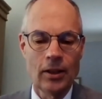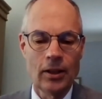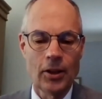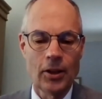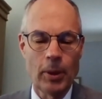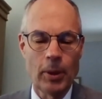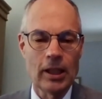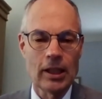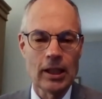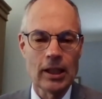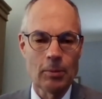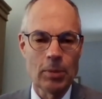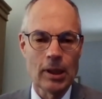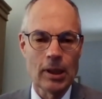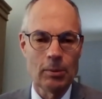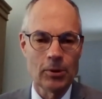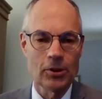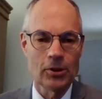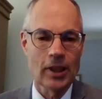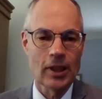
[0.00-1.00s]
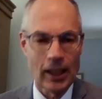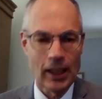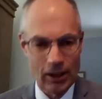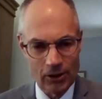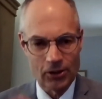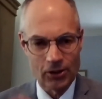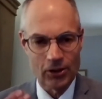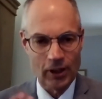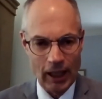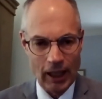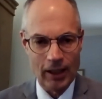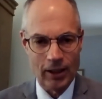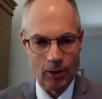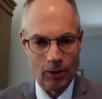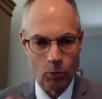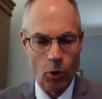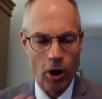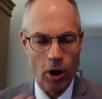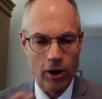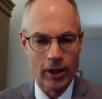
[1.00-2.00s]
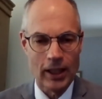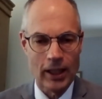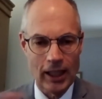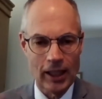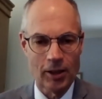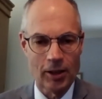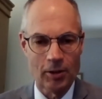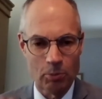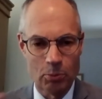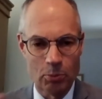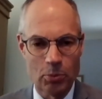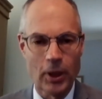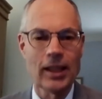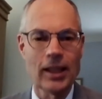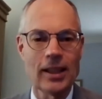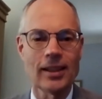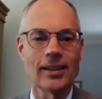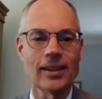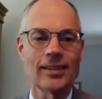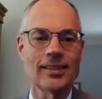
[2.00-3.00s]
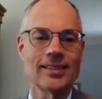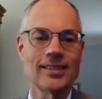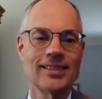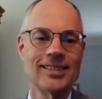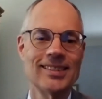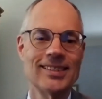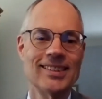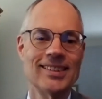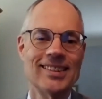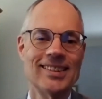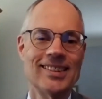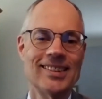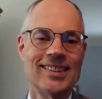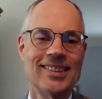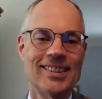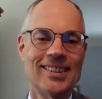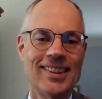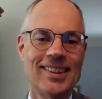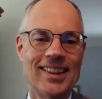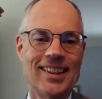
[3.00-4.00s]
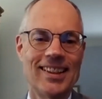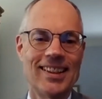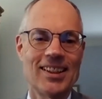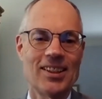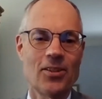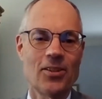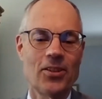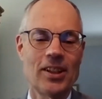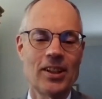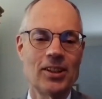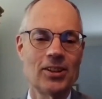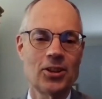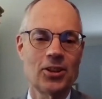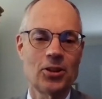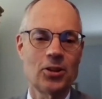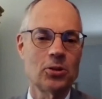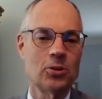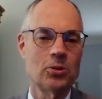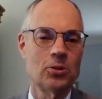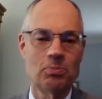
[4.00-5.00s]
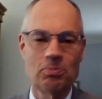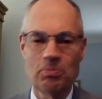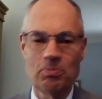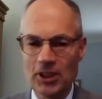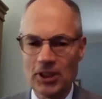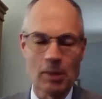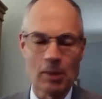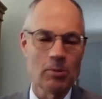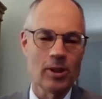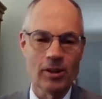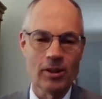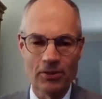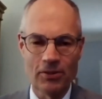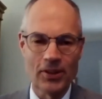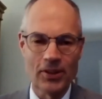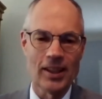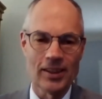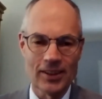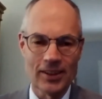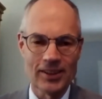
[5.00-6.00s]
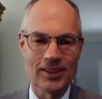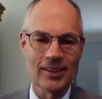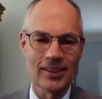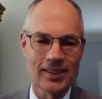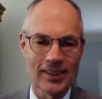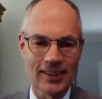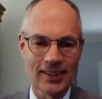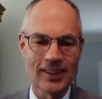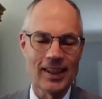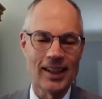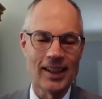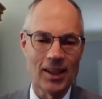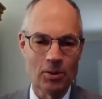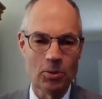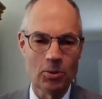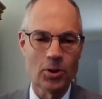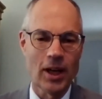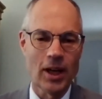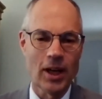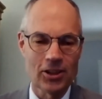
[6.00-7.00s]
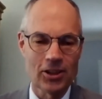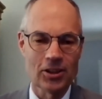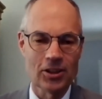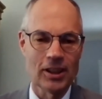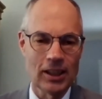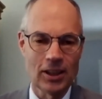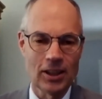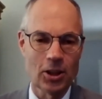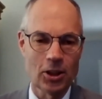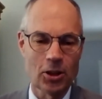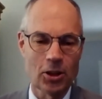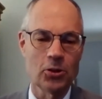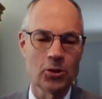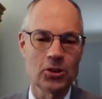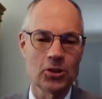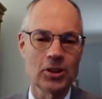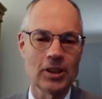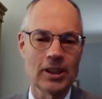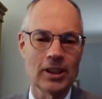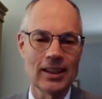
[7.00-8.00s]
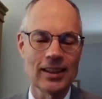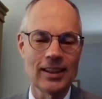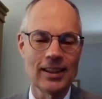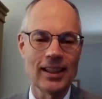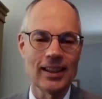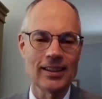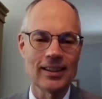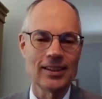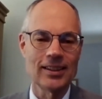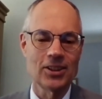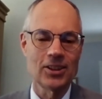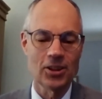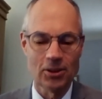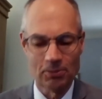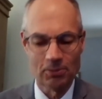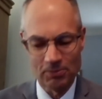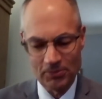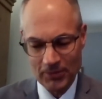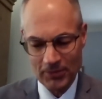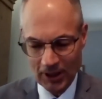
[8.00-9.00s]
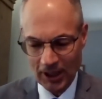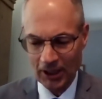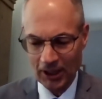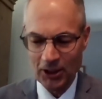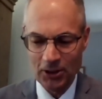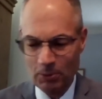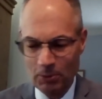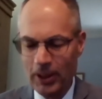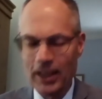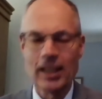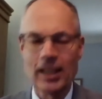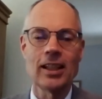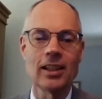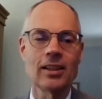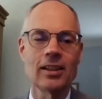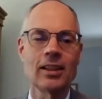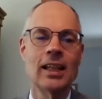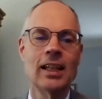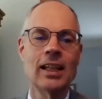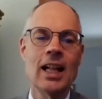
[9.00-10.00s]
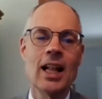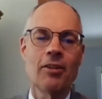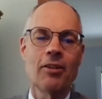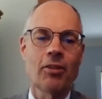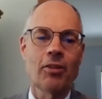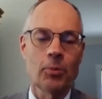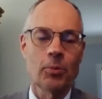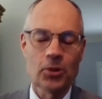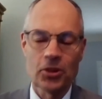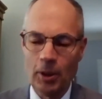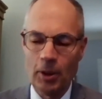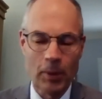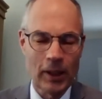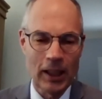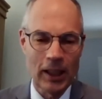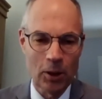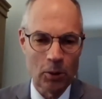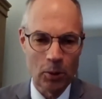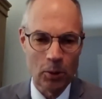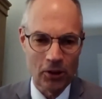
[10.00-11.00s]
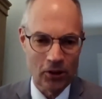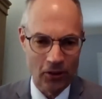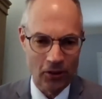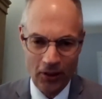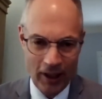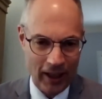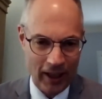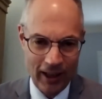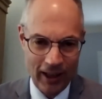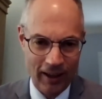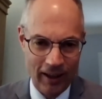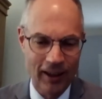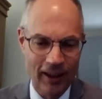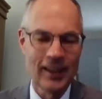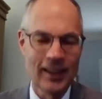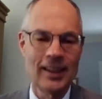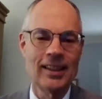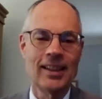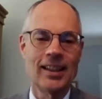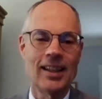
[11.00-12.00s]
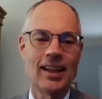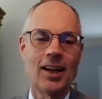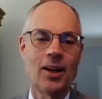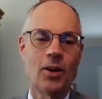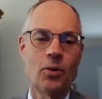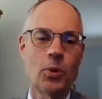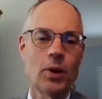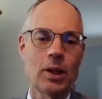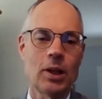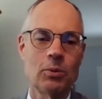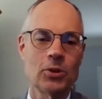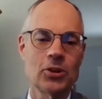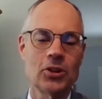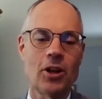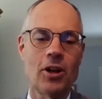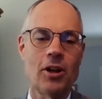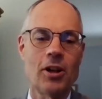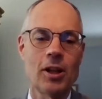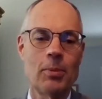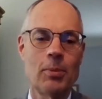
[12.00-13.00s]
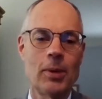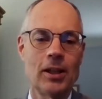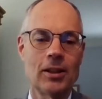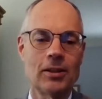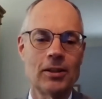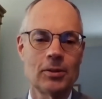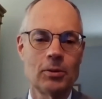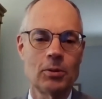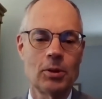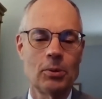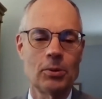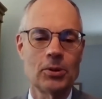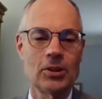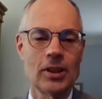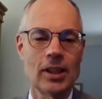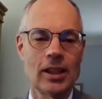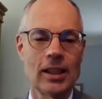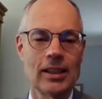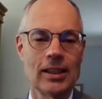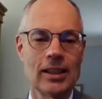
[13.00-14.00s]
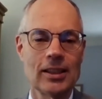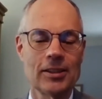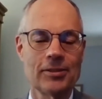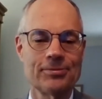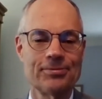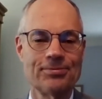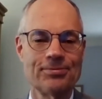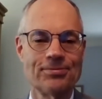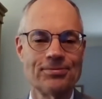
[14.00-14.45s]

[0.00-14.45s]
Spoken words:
the Pentagon Papers case and the Watergate break-in. These two seminal events were actually closely connected. So I just want to hear from somebody who was there what it was all about, what it was like.